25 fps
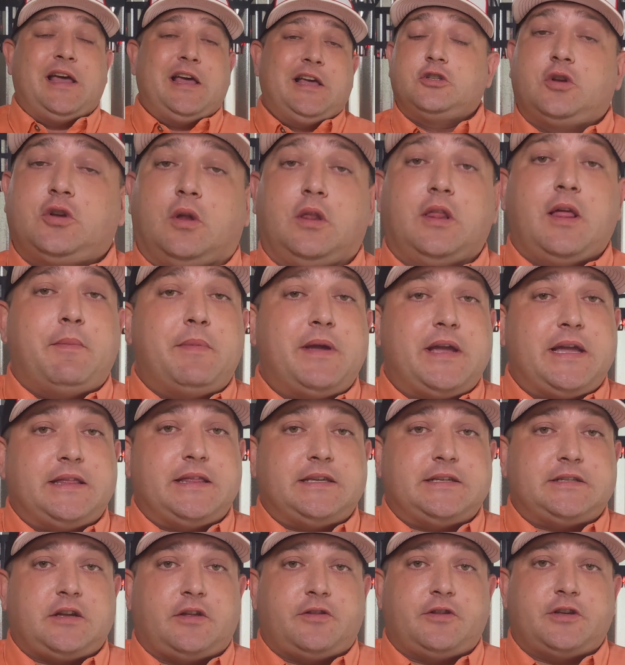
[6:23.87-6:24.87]
So let me get
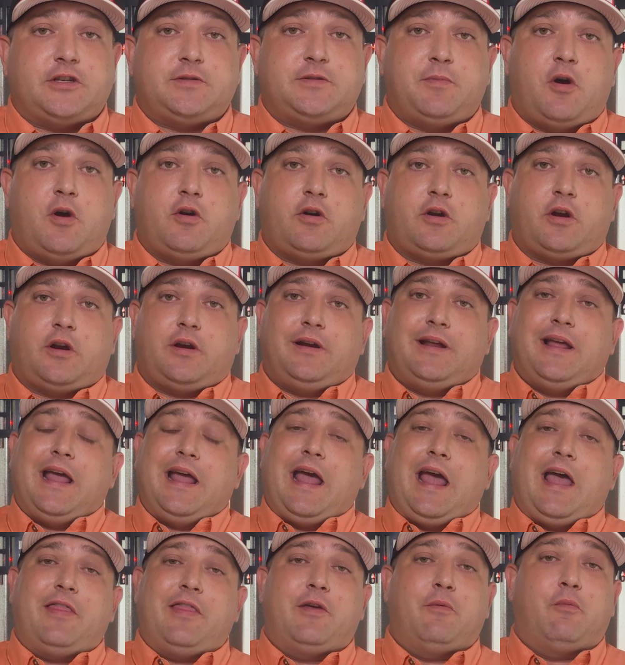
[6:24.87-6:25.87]
this on the smoker,
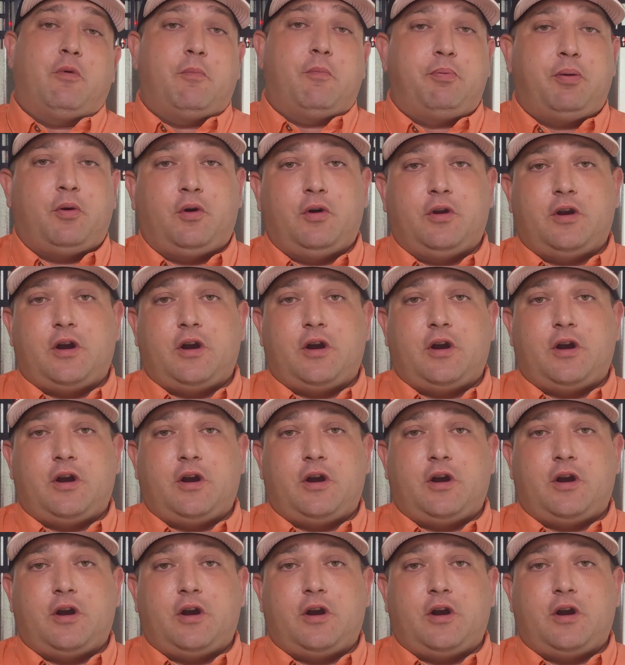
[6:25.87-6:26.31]
and then we'll pull